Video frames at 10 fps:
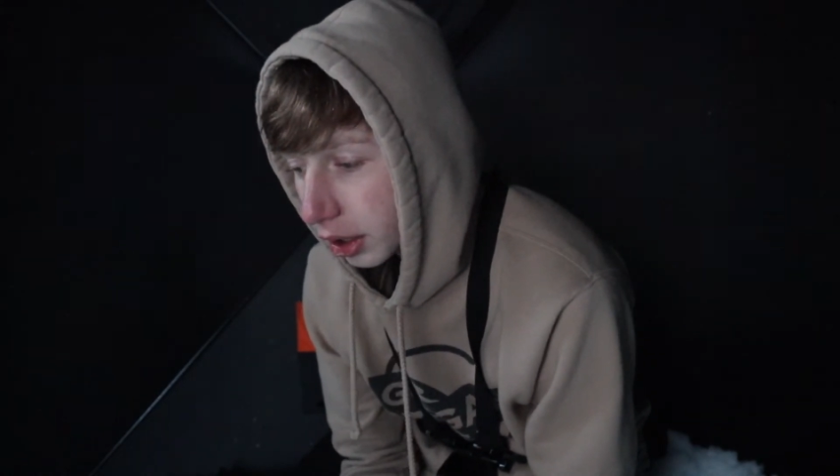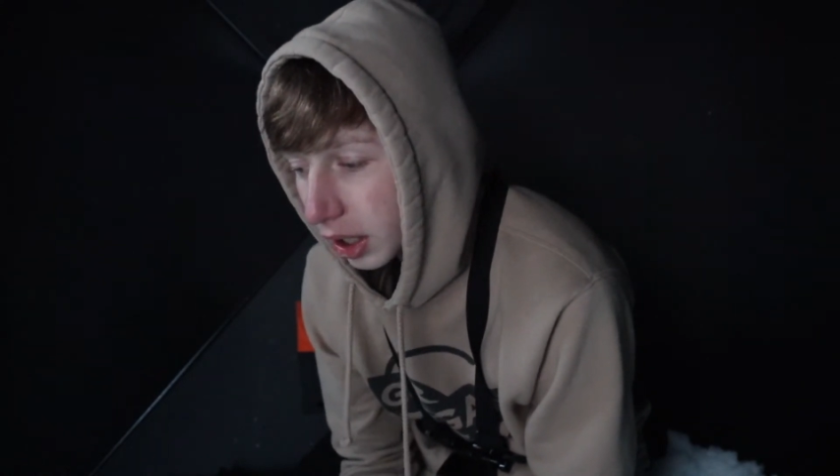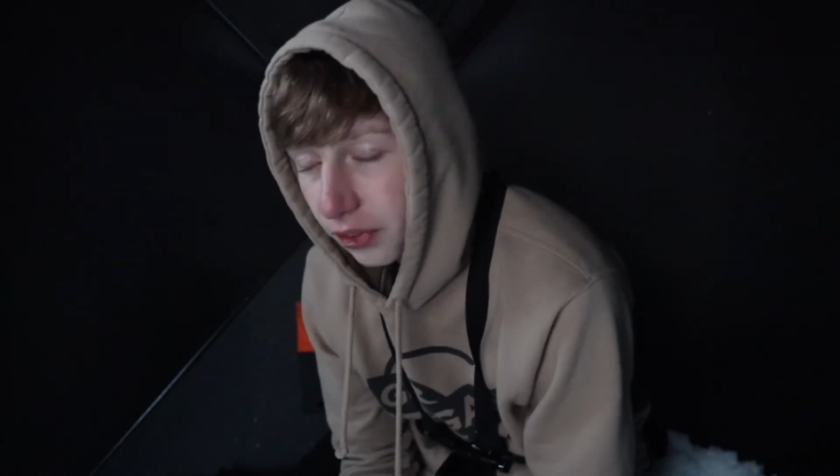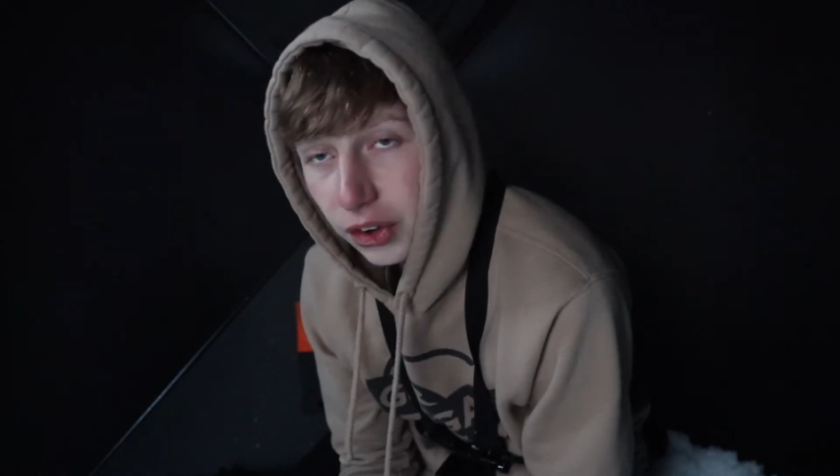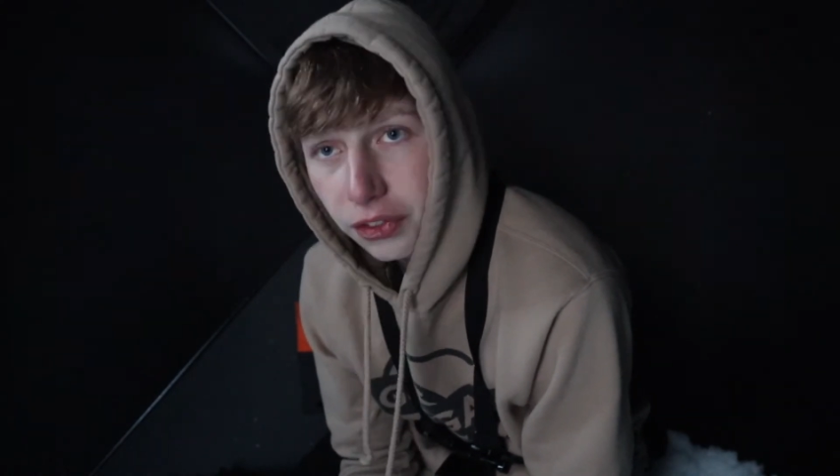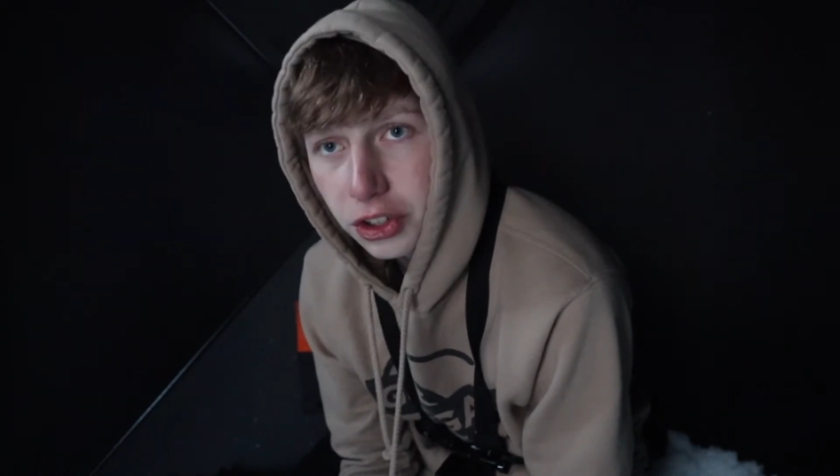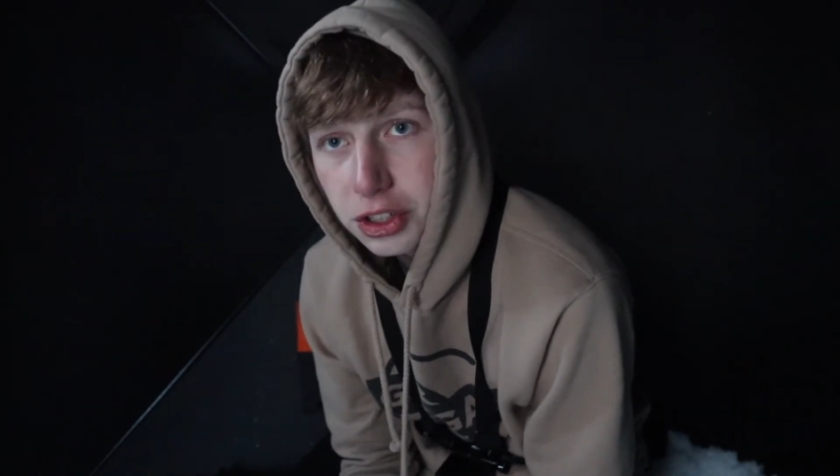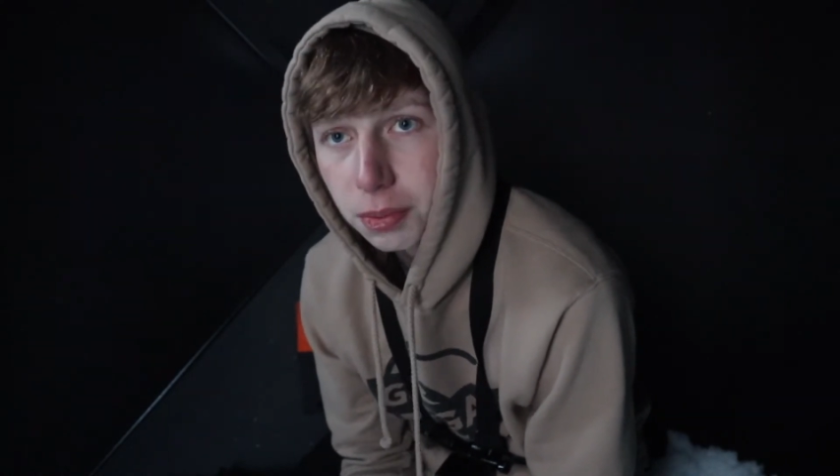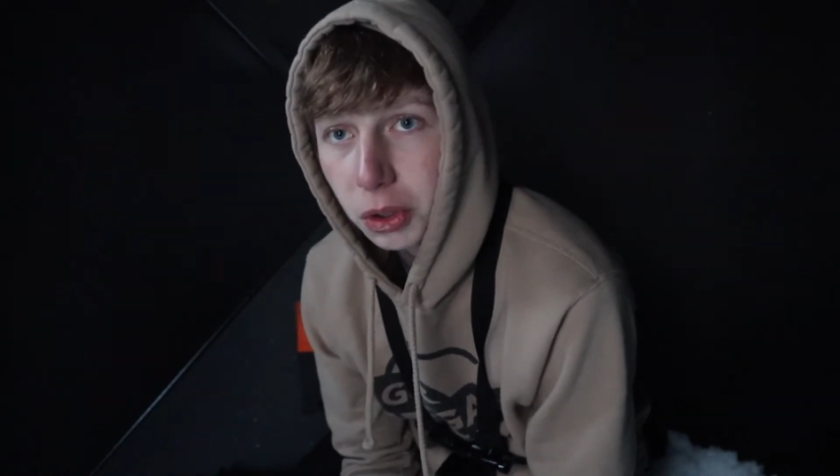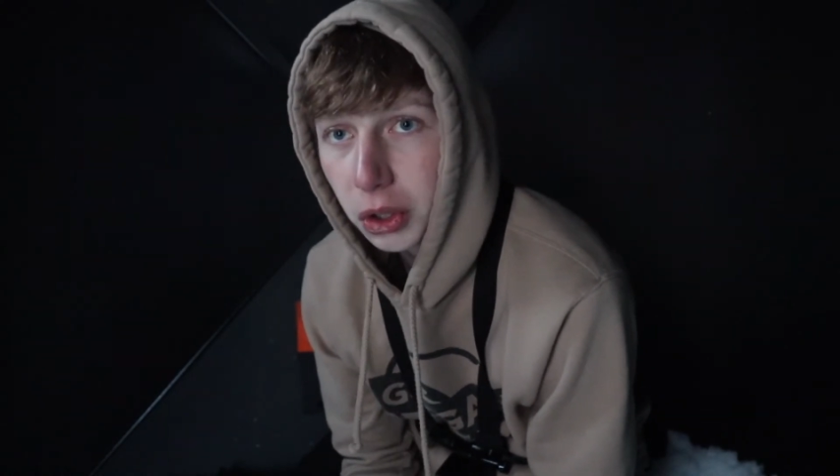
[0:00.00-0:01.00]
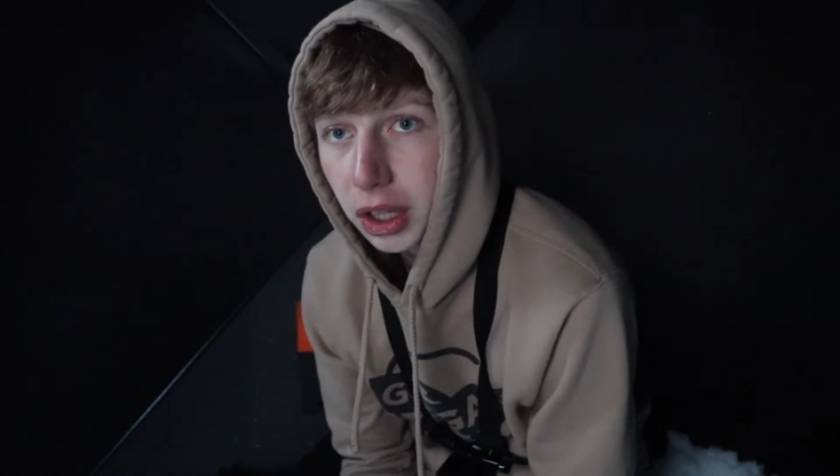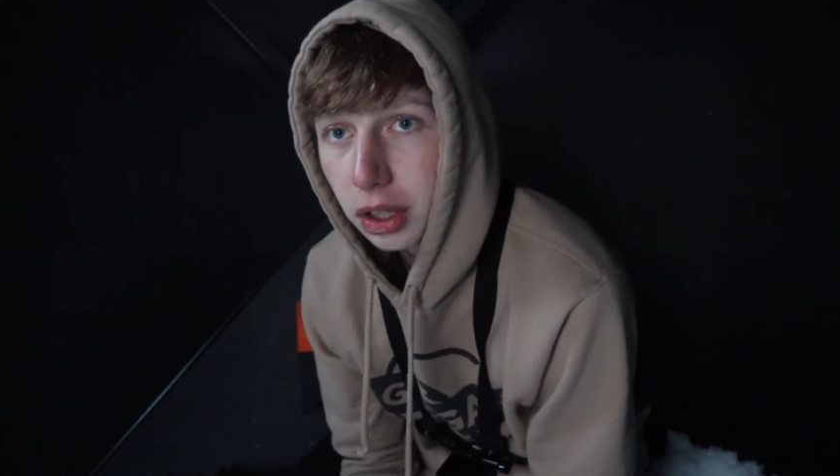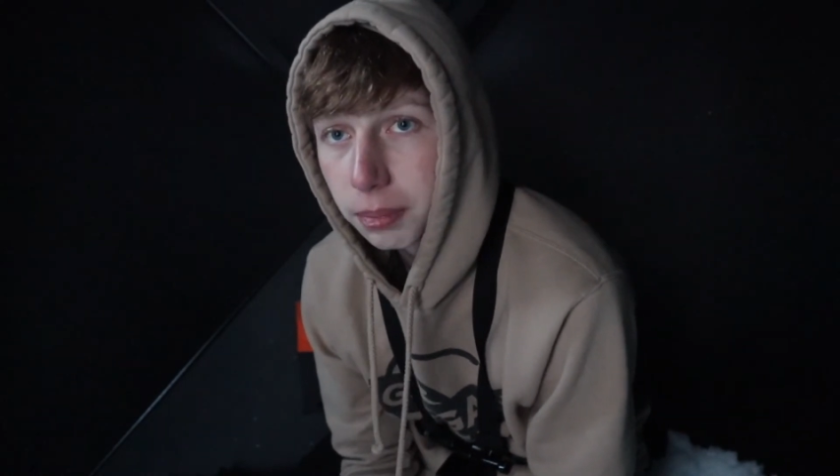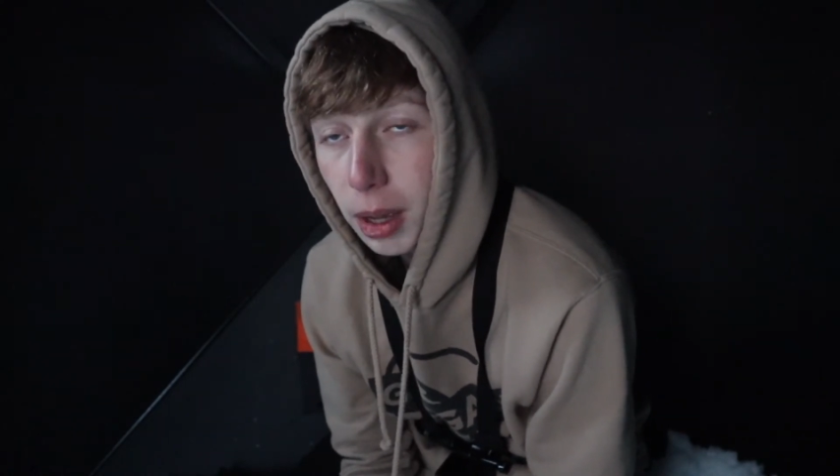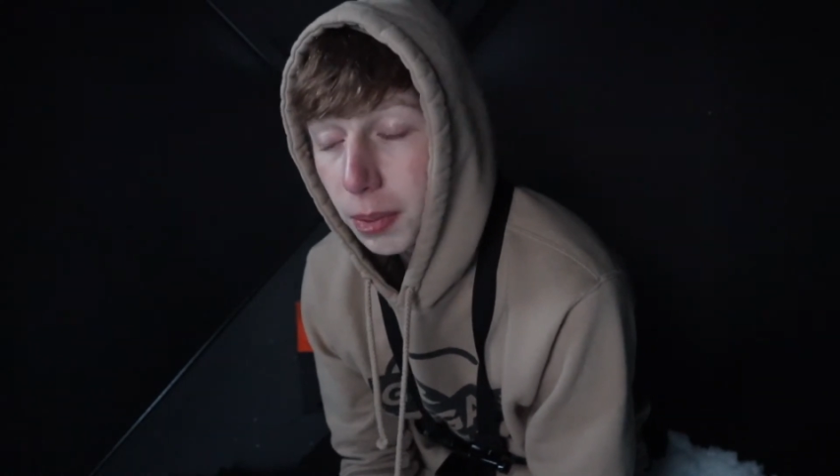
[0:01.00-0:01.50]
even if they're just
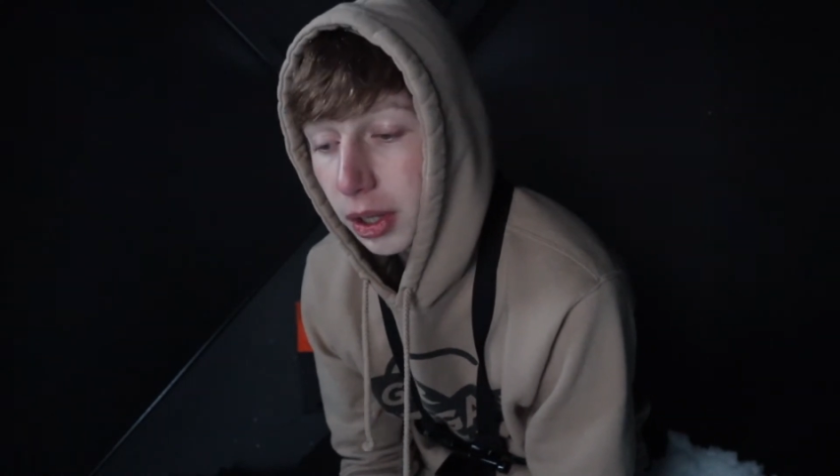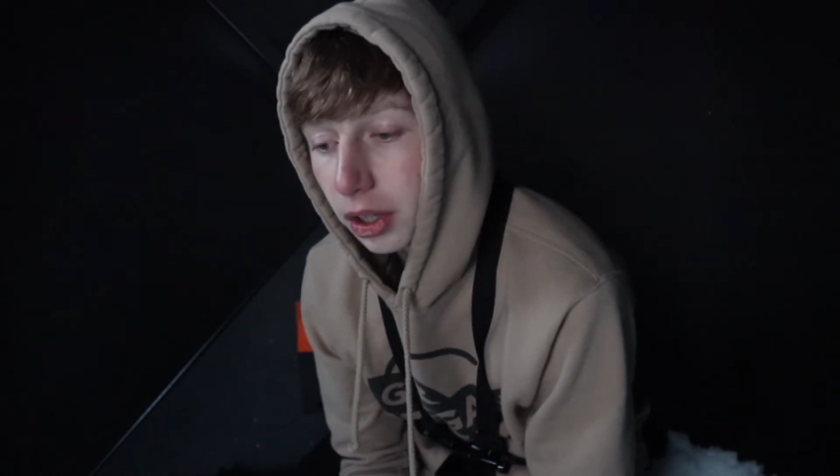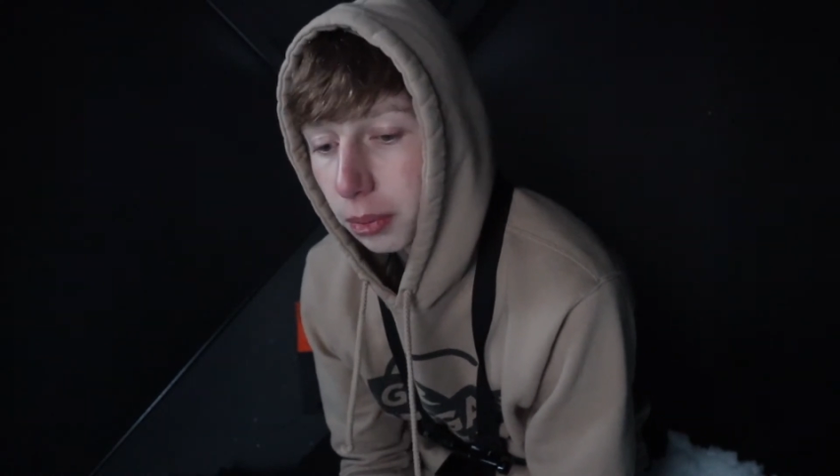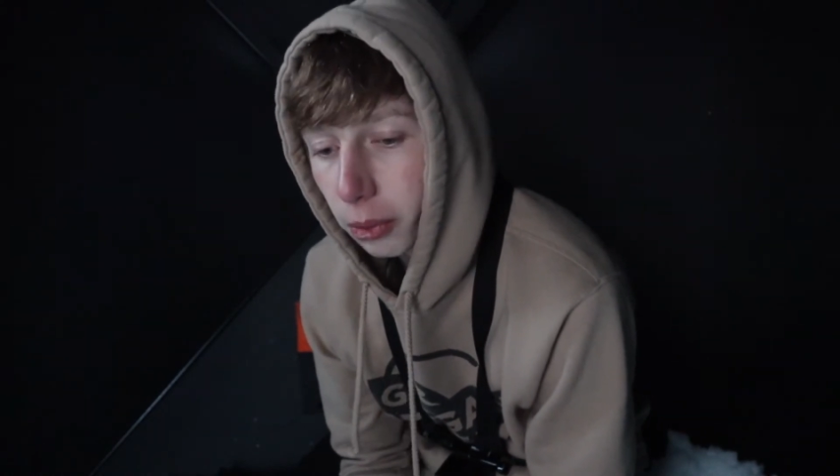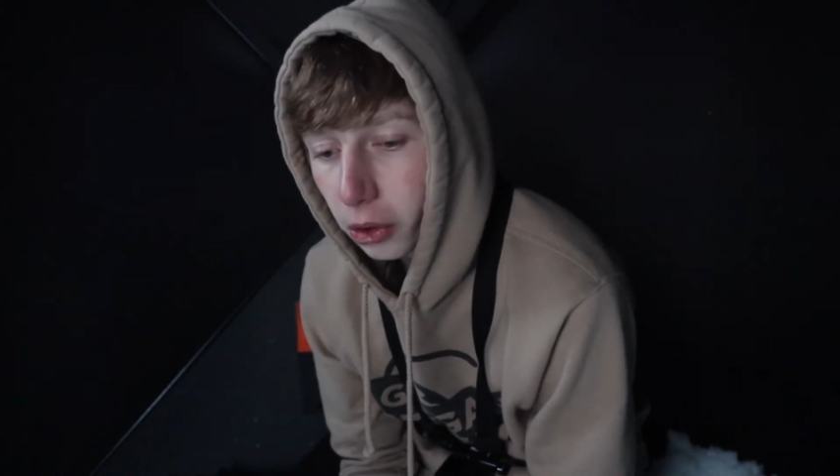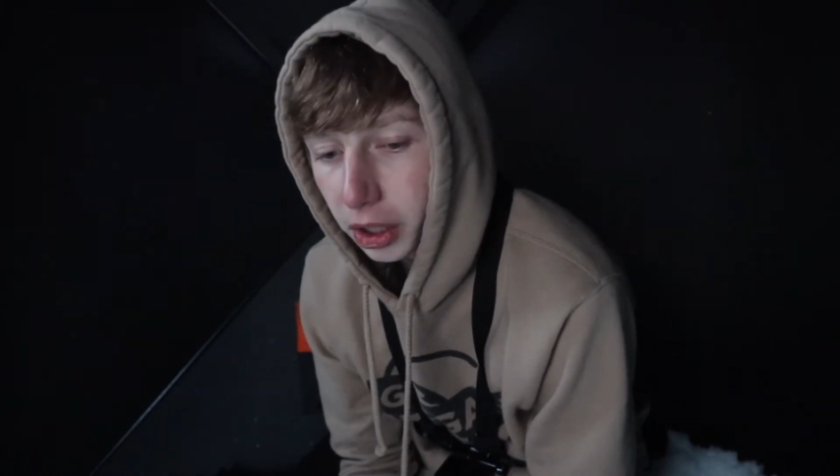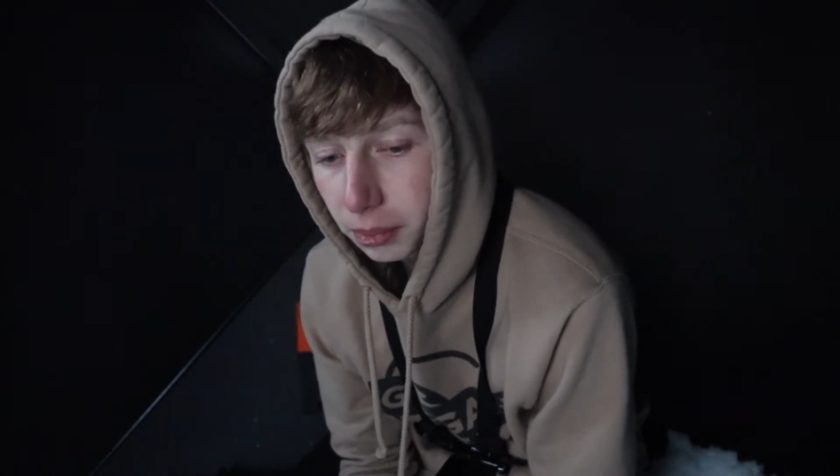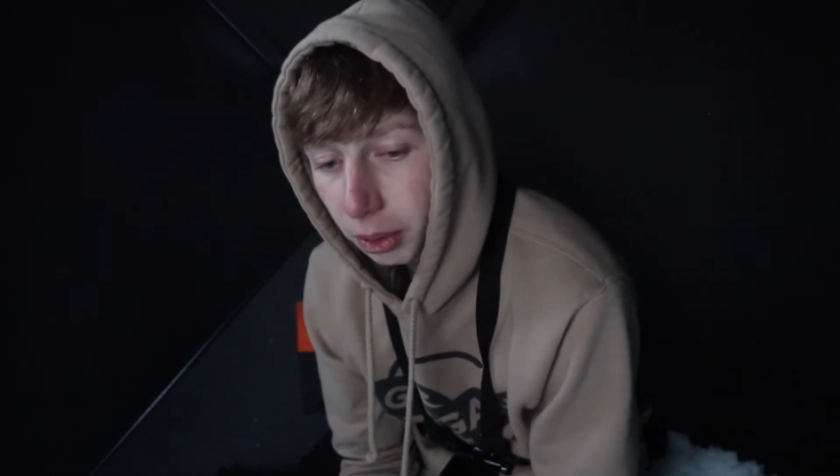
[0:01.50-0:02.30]
bluegill, might be a little boring,